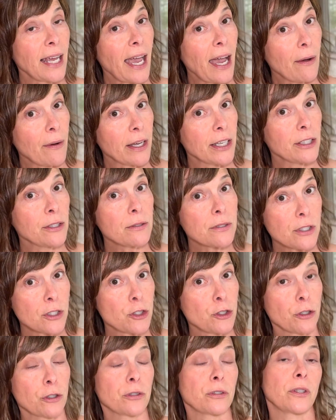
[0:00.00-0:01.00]
how I use a
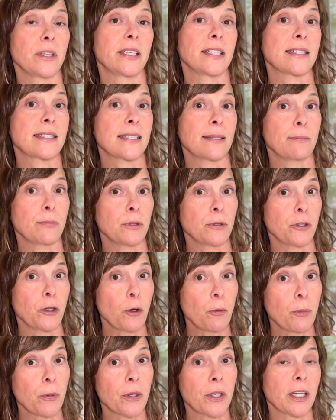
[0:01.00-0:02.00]
journal and a simple
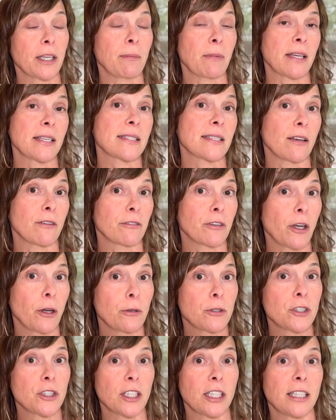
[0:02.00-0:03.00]
notebook in my self
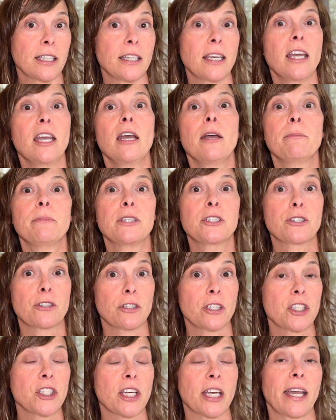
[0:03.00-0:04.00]
coaching, be
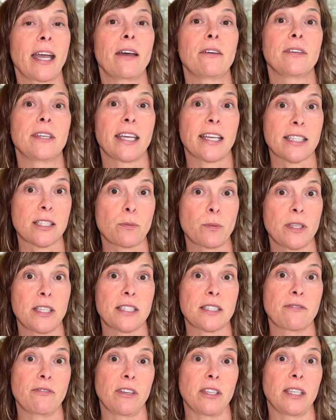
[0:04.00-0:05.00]
sure to check out next
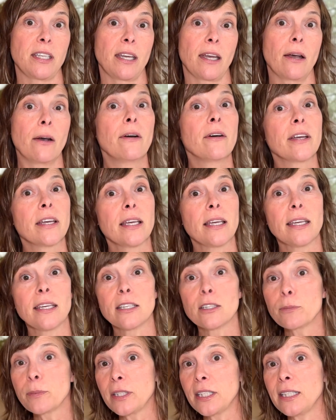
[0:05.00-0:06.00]
week's video.
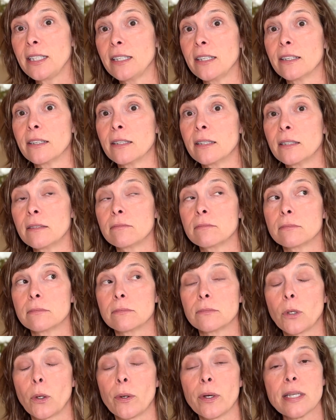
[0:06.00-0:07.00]
It'll be here,
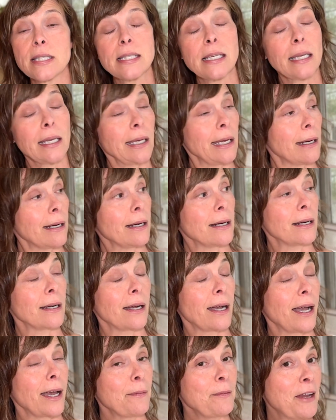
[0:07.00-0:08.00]
or is it here?
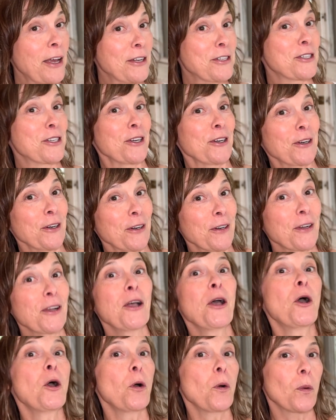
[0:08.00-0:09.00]
I'm not sure
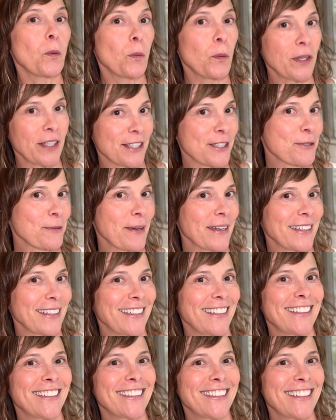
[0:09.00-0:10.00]
when it's
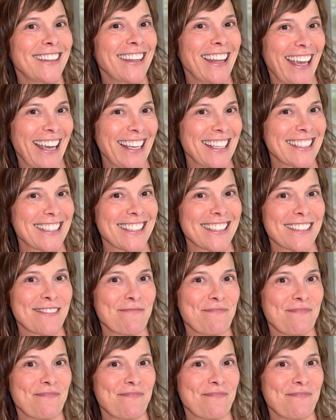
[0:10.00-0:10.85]
ready. Thanks.